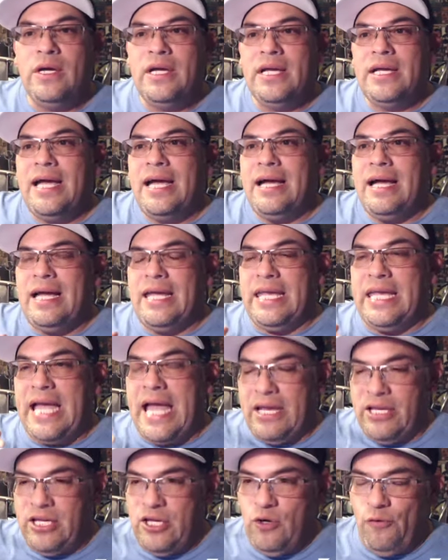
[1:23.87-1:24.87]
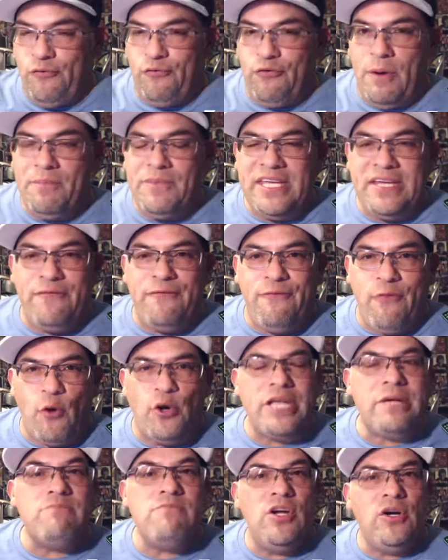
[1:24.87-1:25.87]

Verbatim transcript: You know, from the 40 million